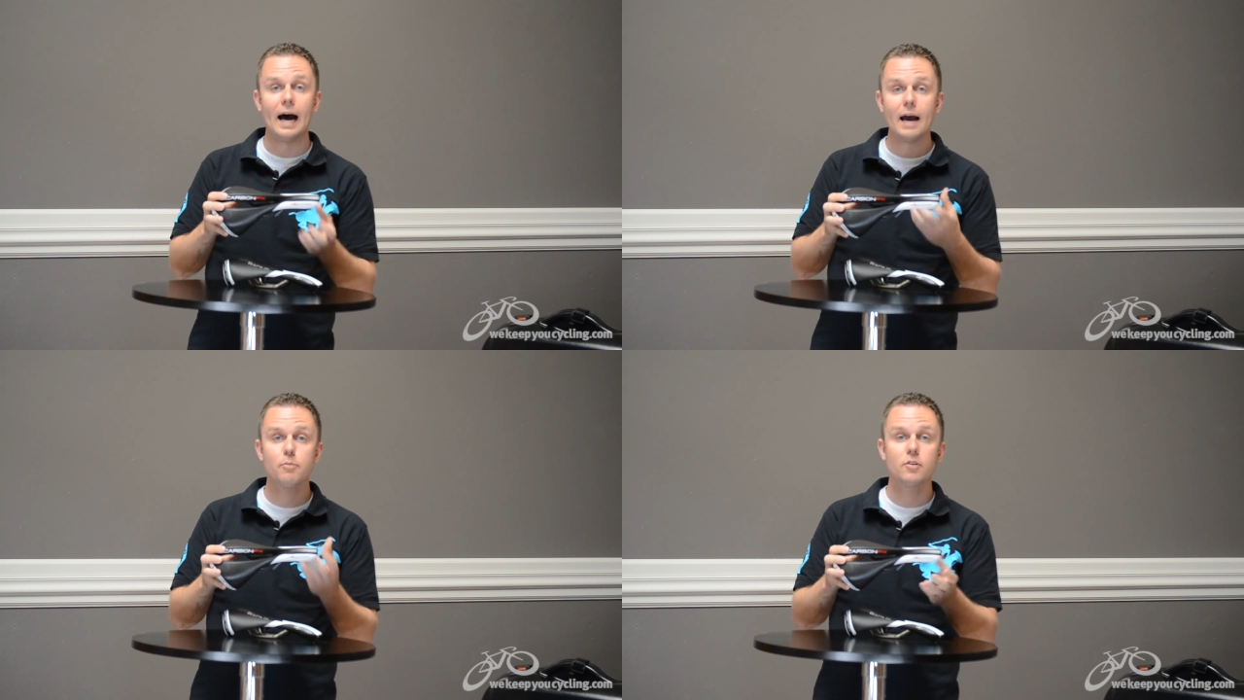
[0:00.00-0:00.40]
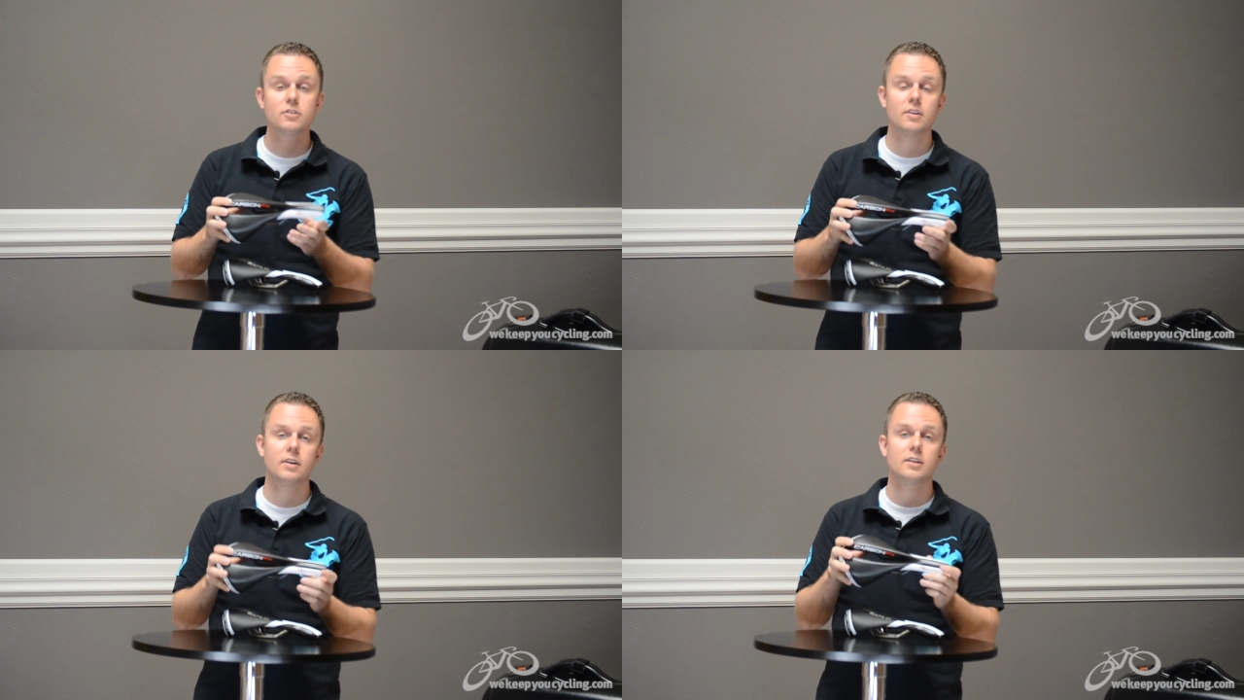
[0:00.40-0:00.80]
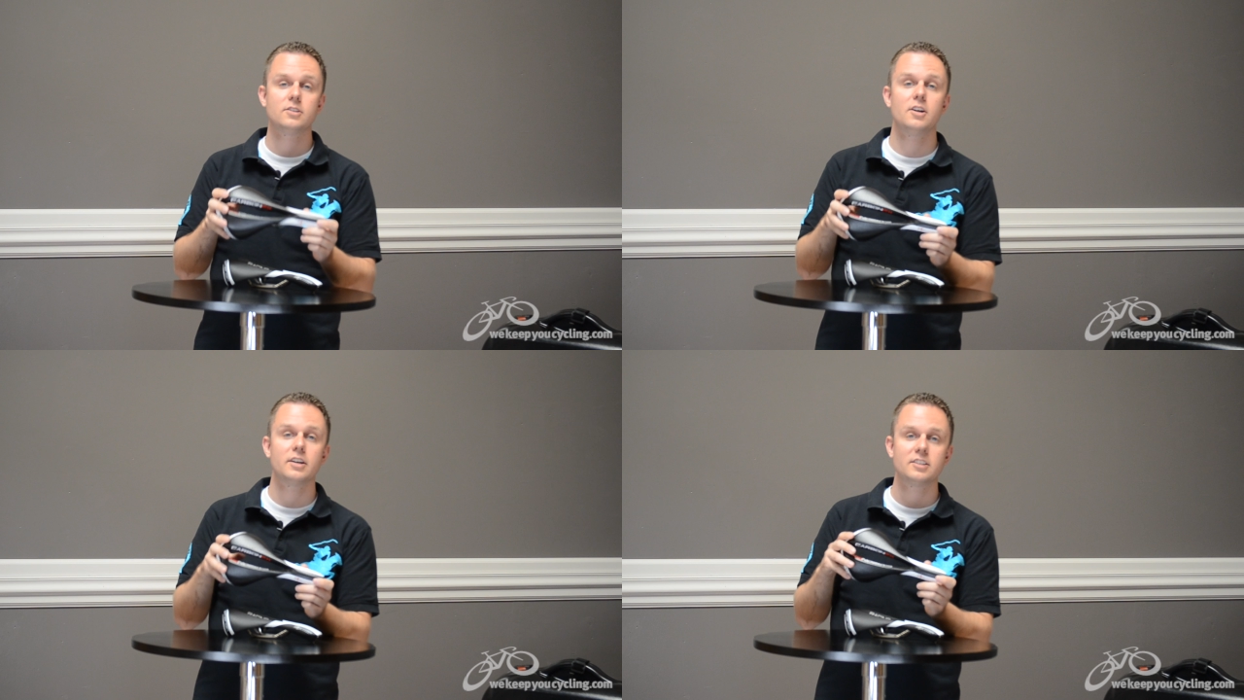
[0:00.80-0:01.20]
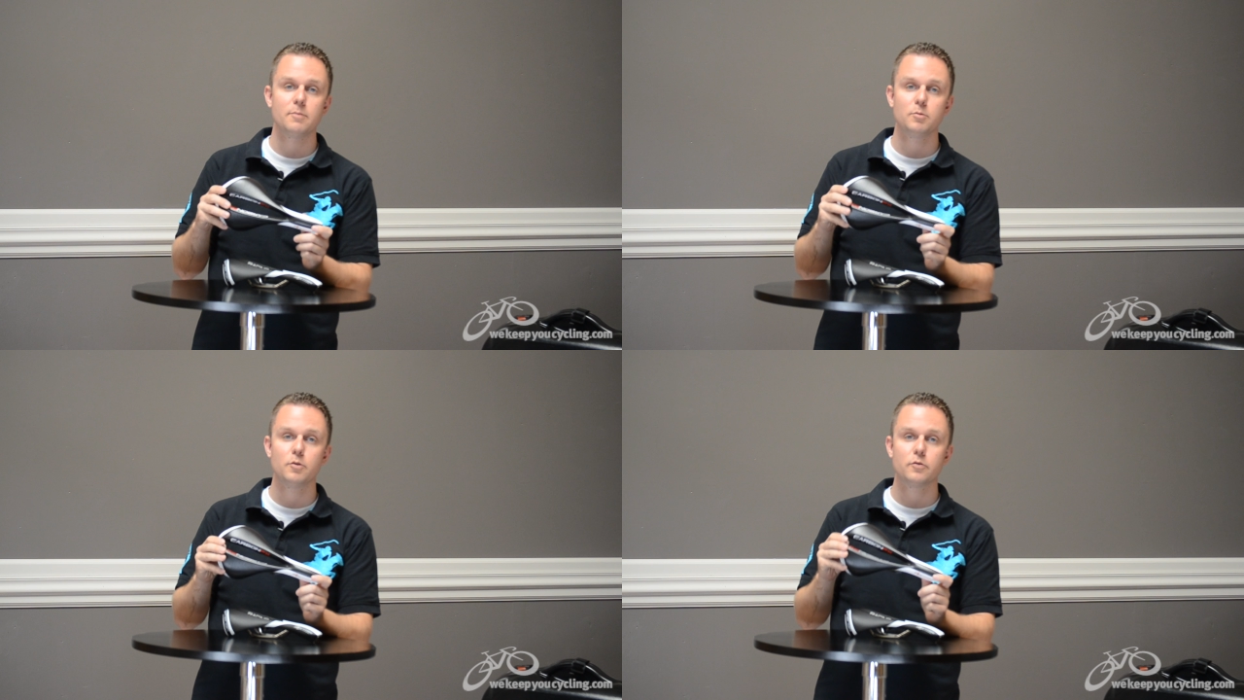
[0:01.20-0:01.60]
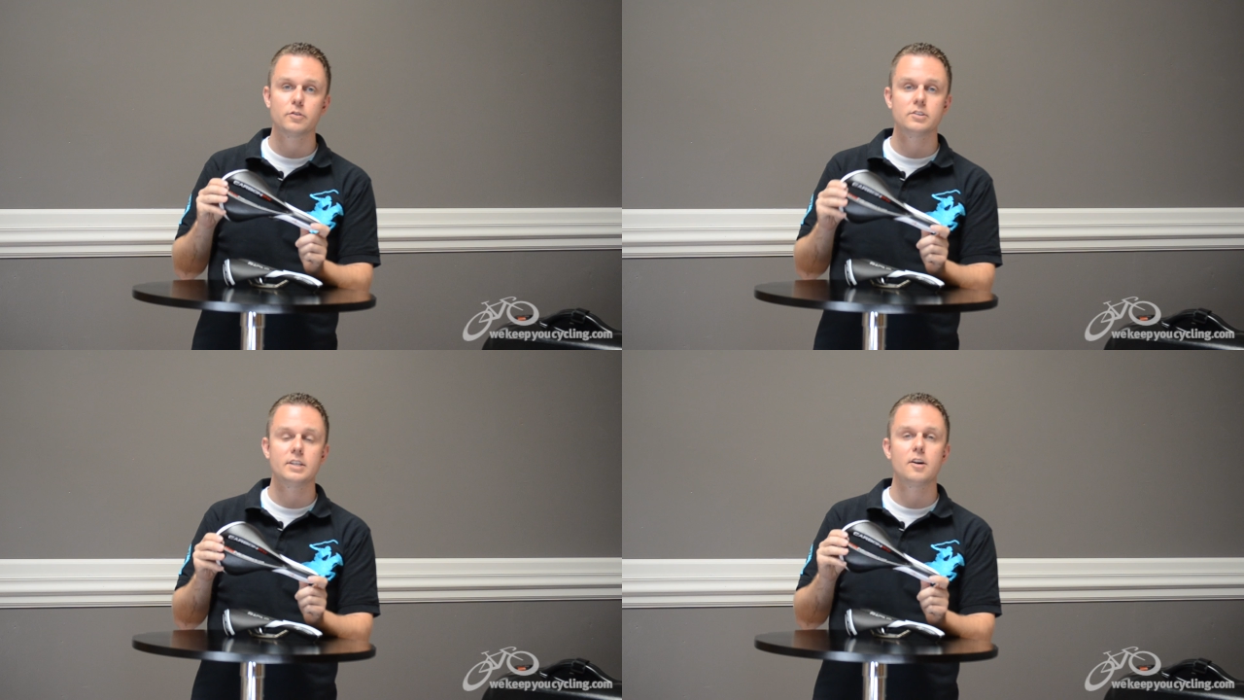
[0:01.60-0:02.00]
I personally think it's unacceptable
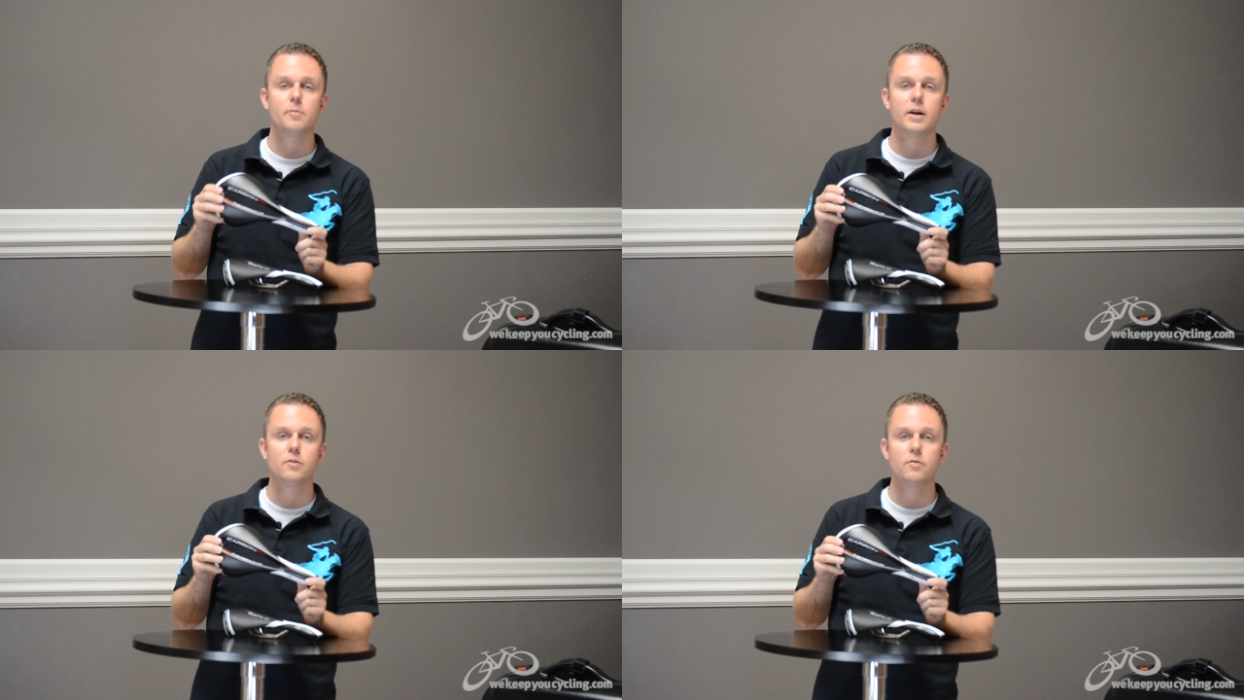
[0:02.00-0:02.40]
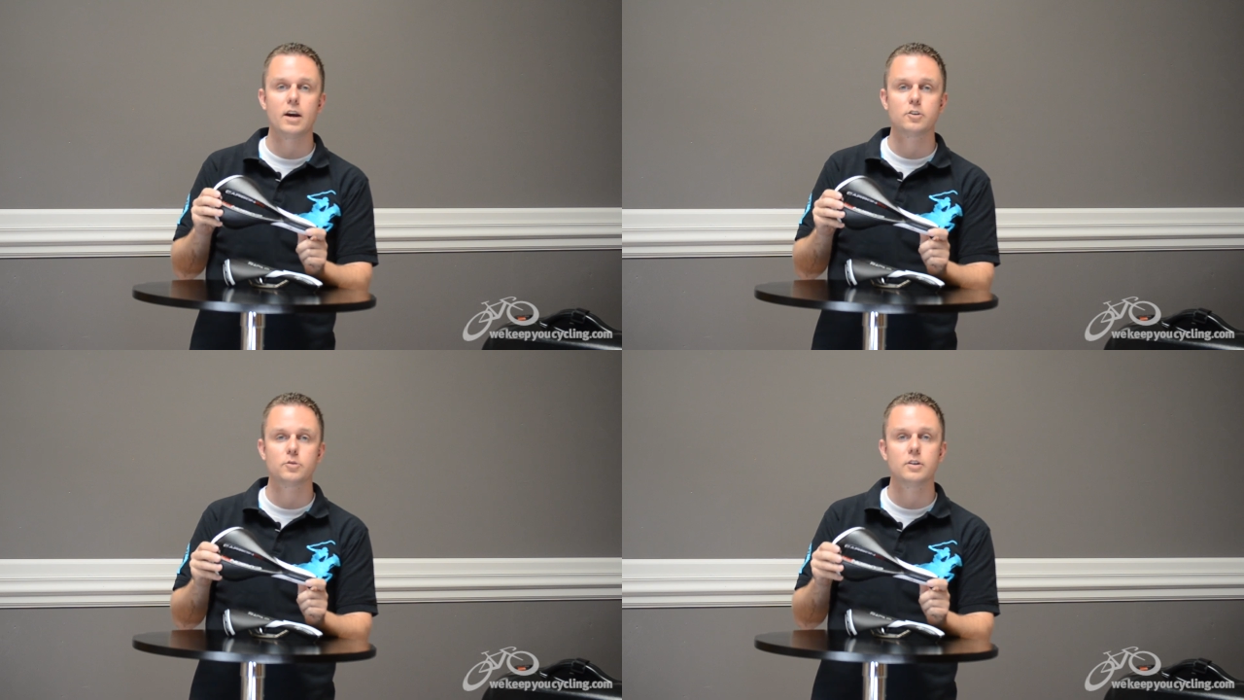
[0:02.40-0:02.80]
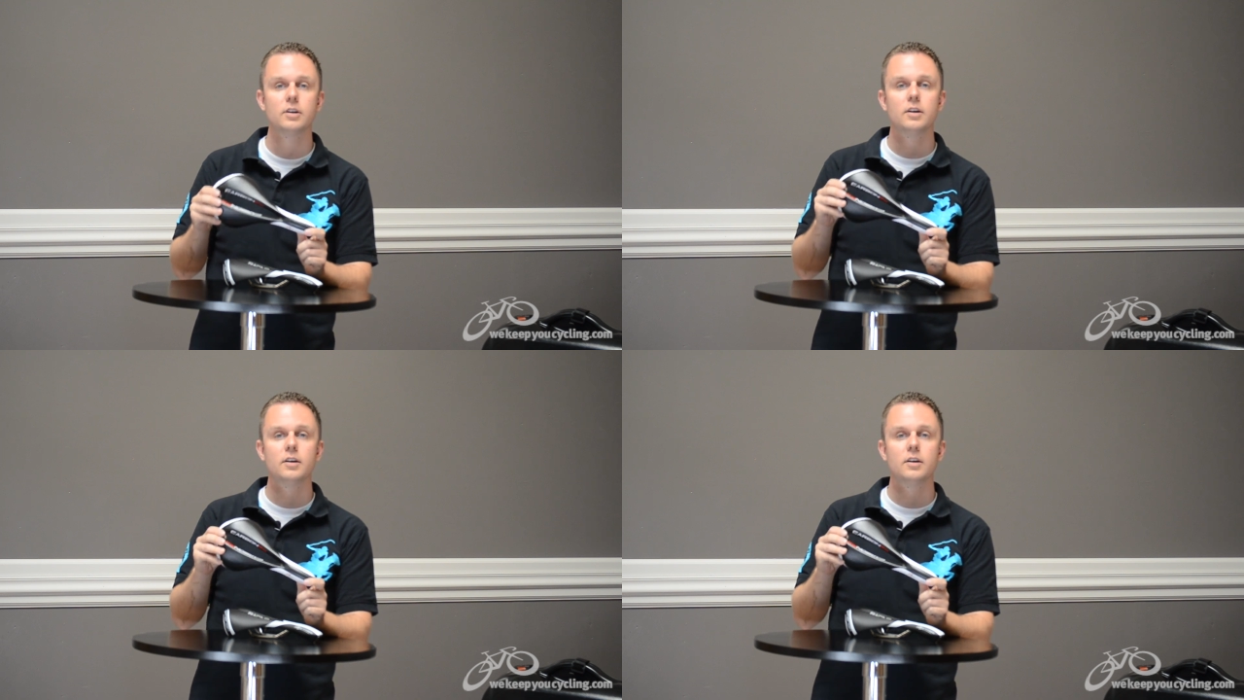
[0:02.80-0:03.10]
for a saddle manufacturer